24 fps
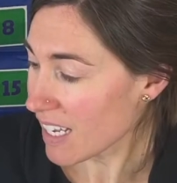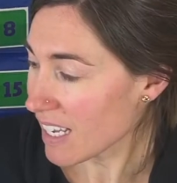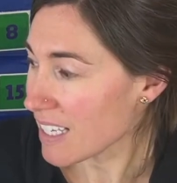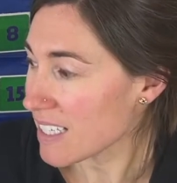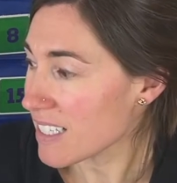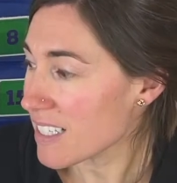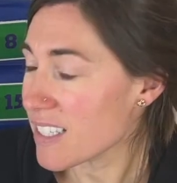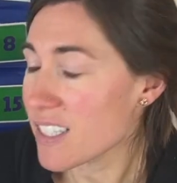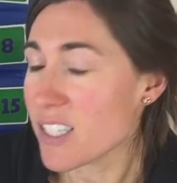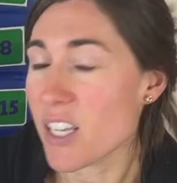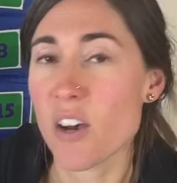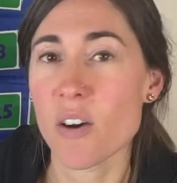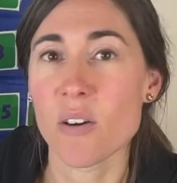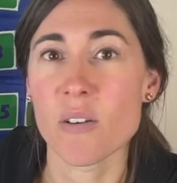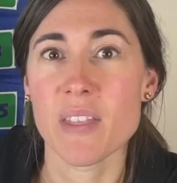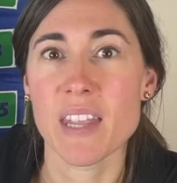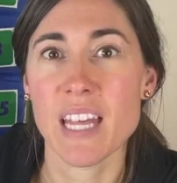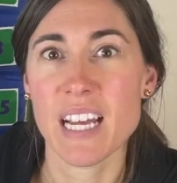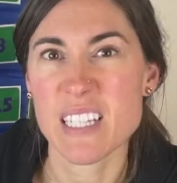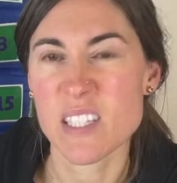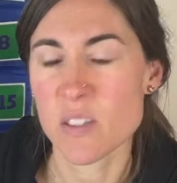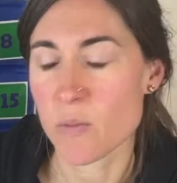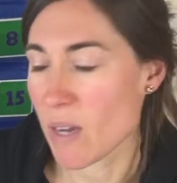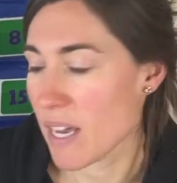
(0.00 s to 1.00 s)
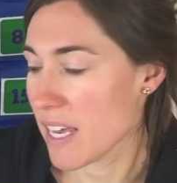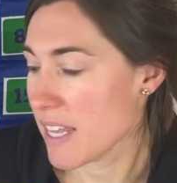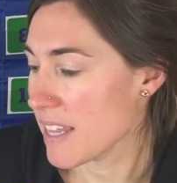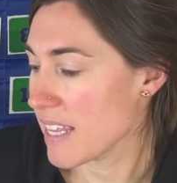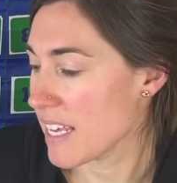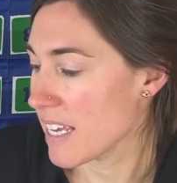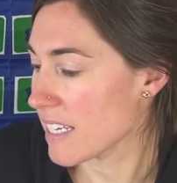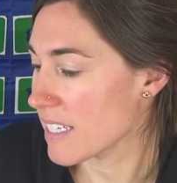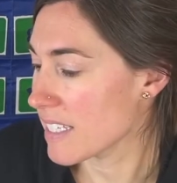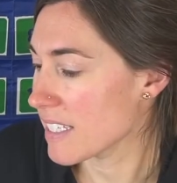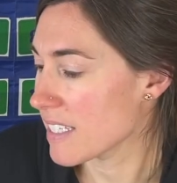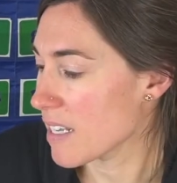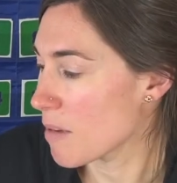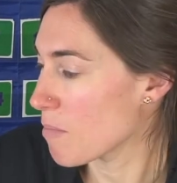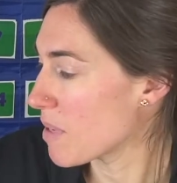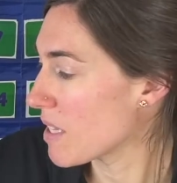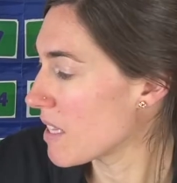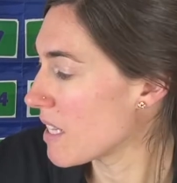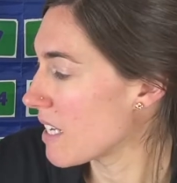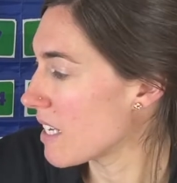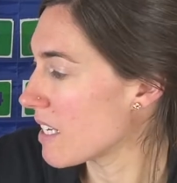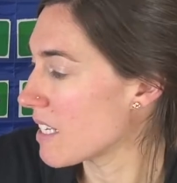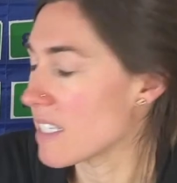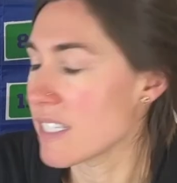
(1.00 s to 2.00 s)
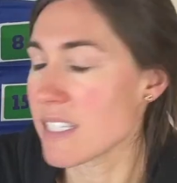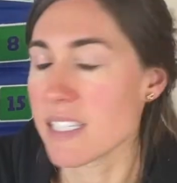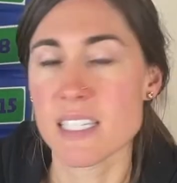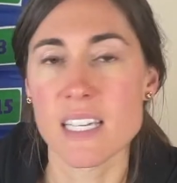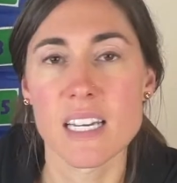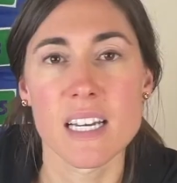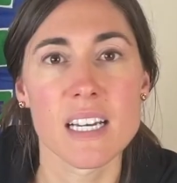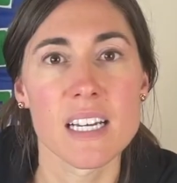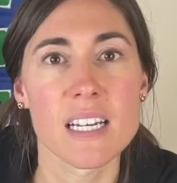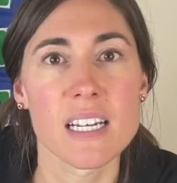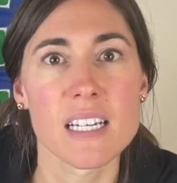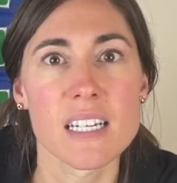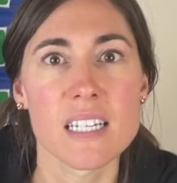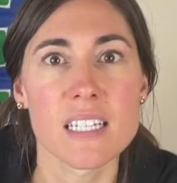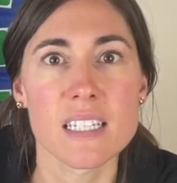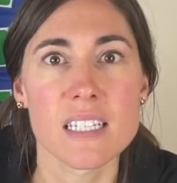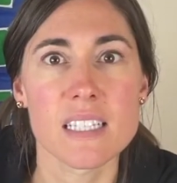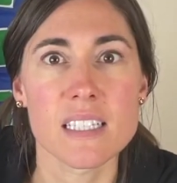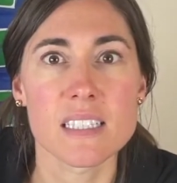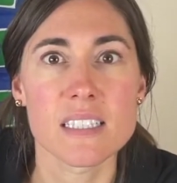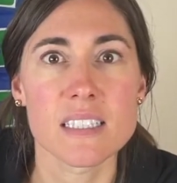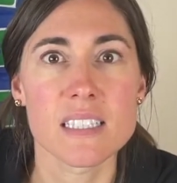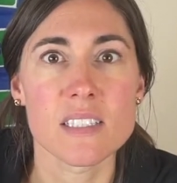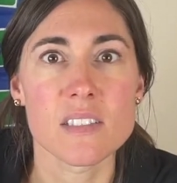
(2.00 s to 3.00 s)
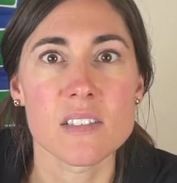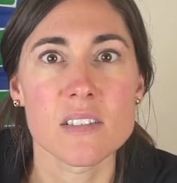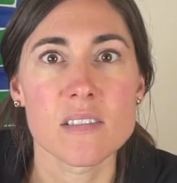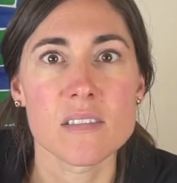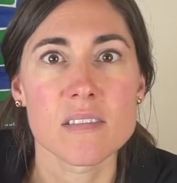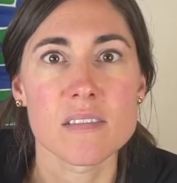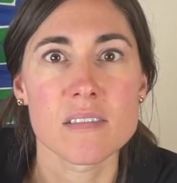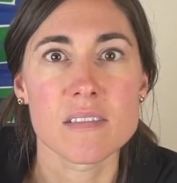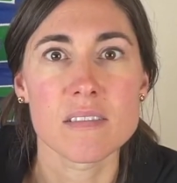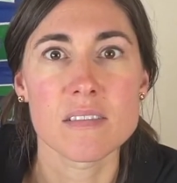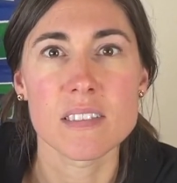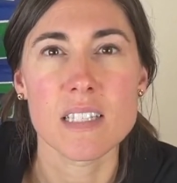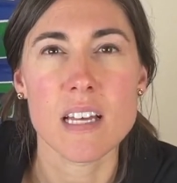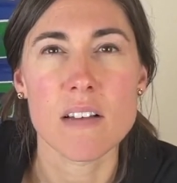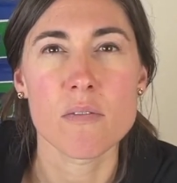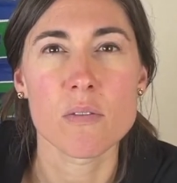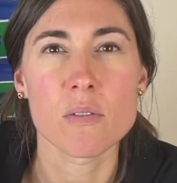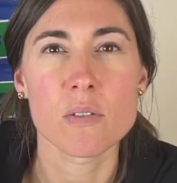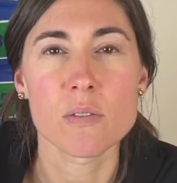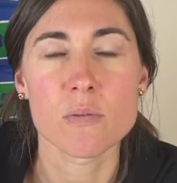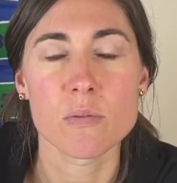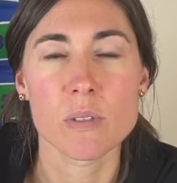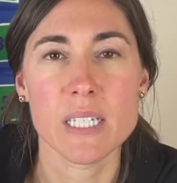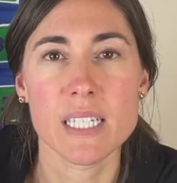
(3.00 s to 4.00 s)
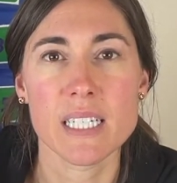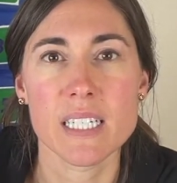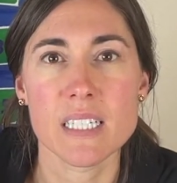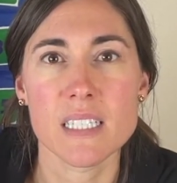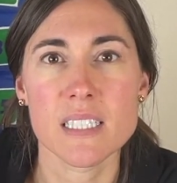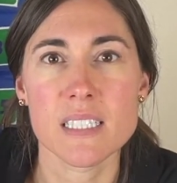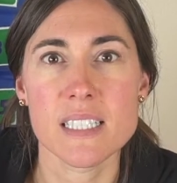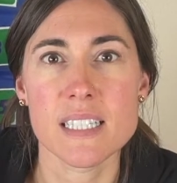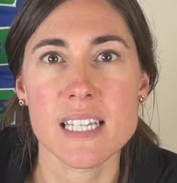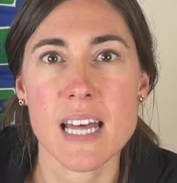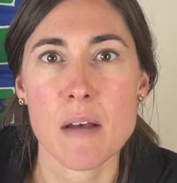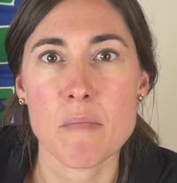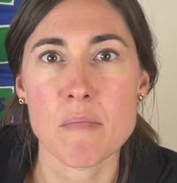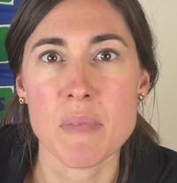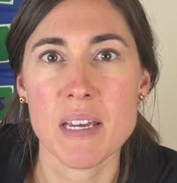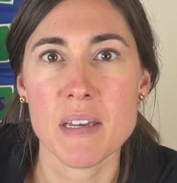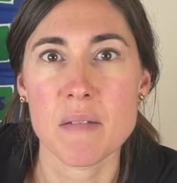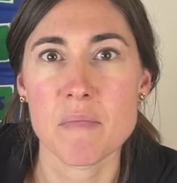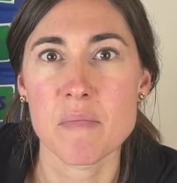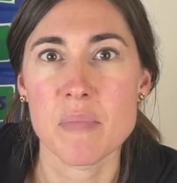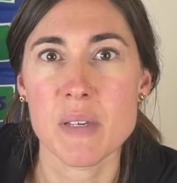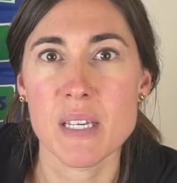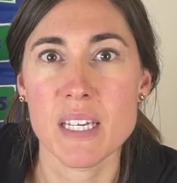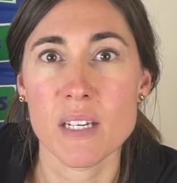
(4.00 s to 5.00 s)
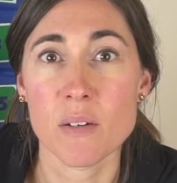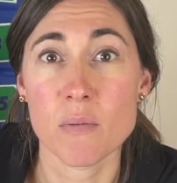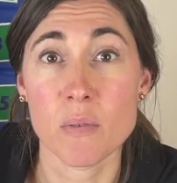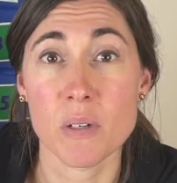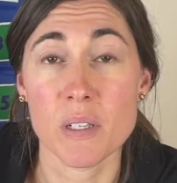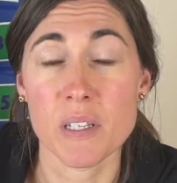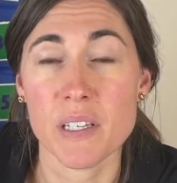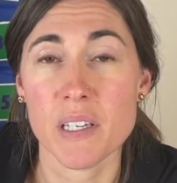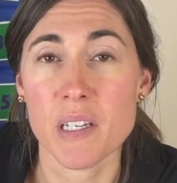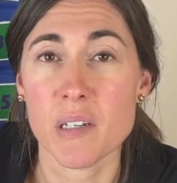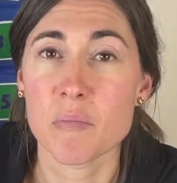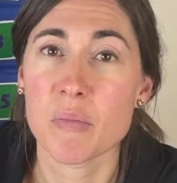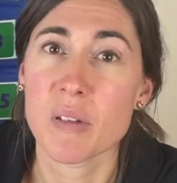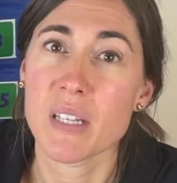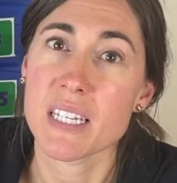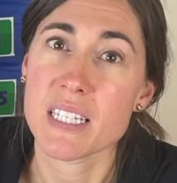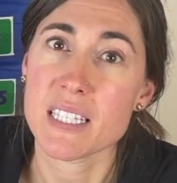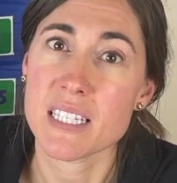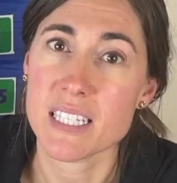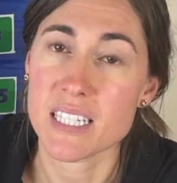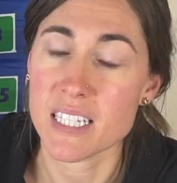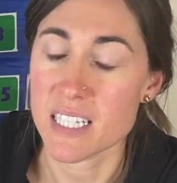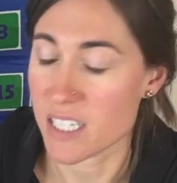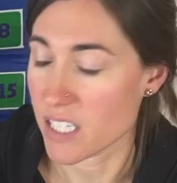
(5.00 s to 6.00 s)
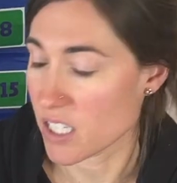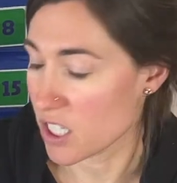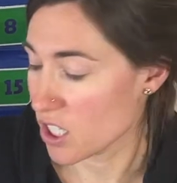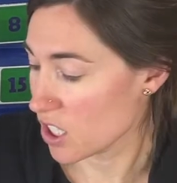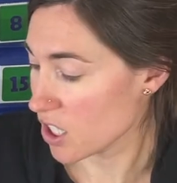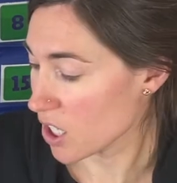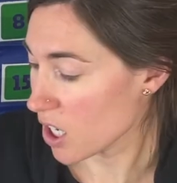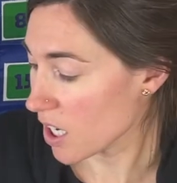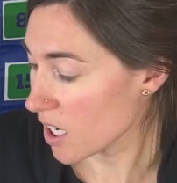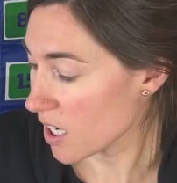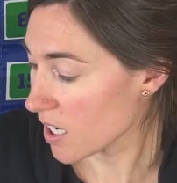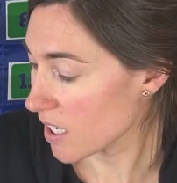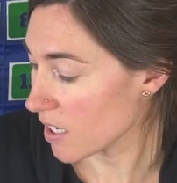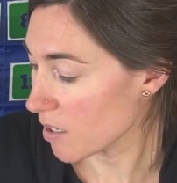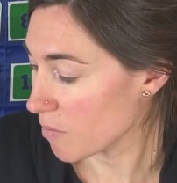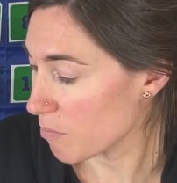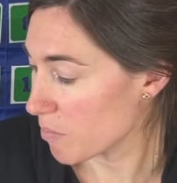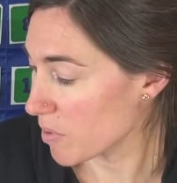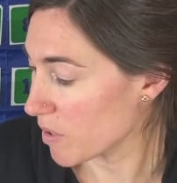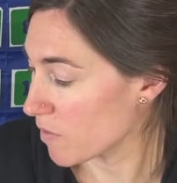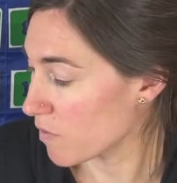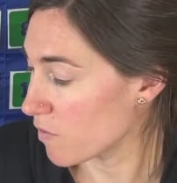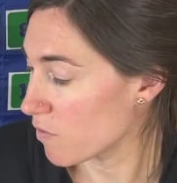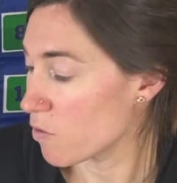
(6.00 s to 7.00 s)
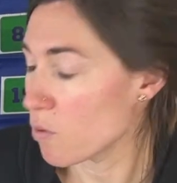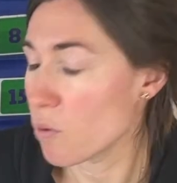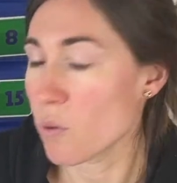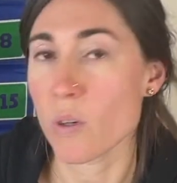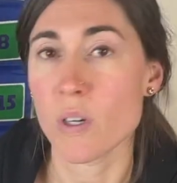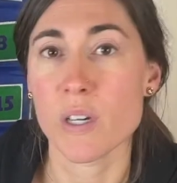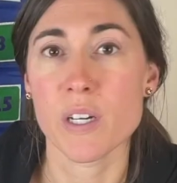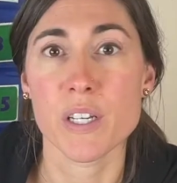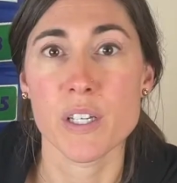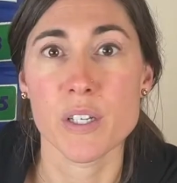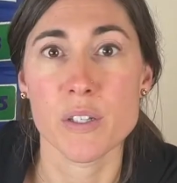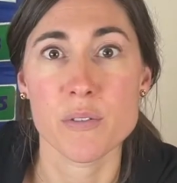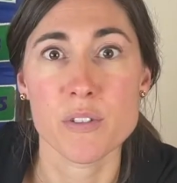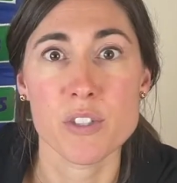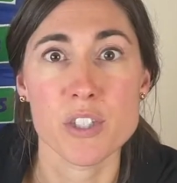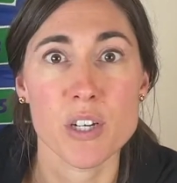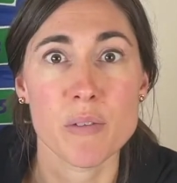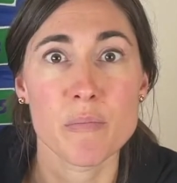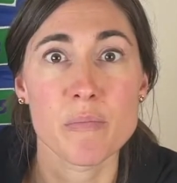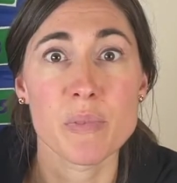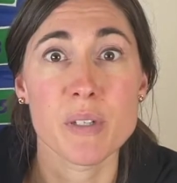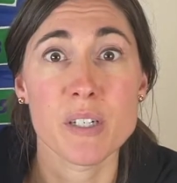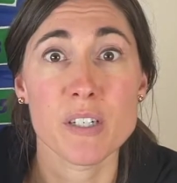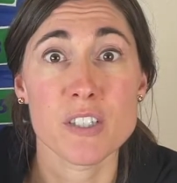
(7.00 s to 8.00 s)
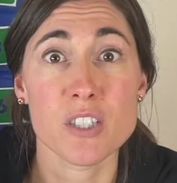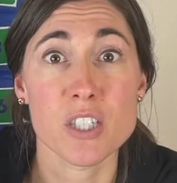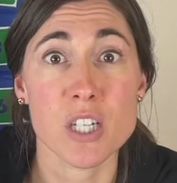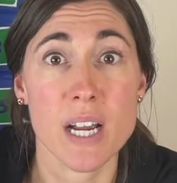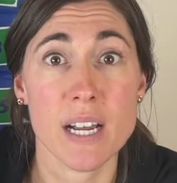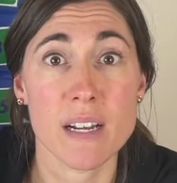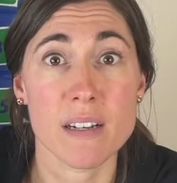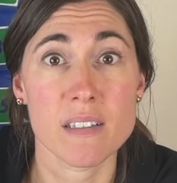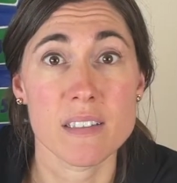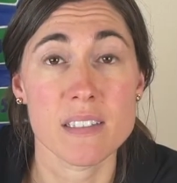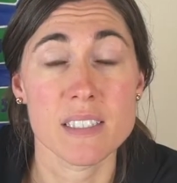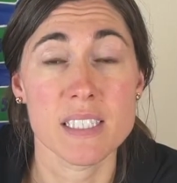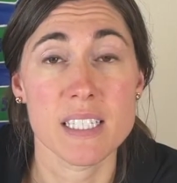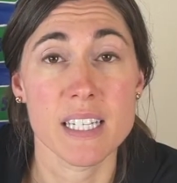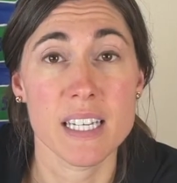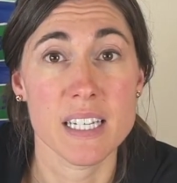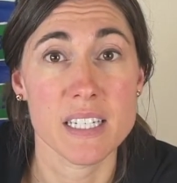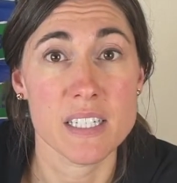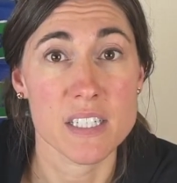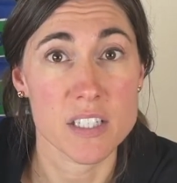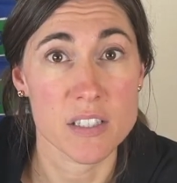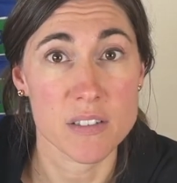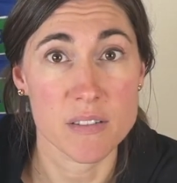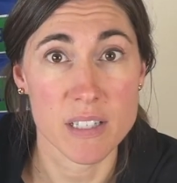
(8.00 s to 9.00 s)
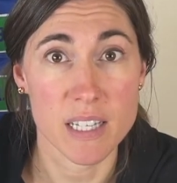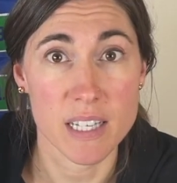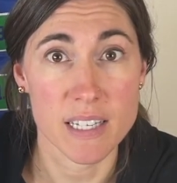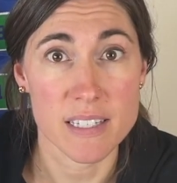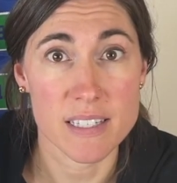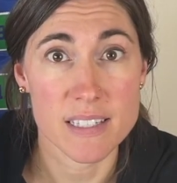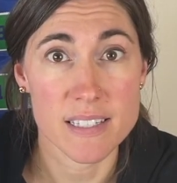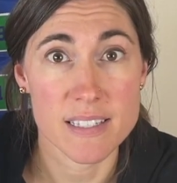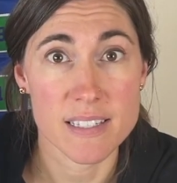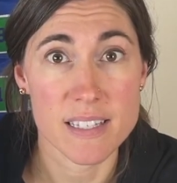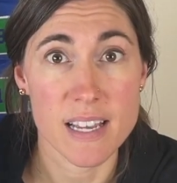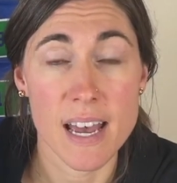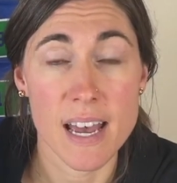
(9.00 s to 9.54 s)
So that's why I think some of these little leveled readers, that might be a really good place to start before you jump your child into this.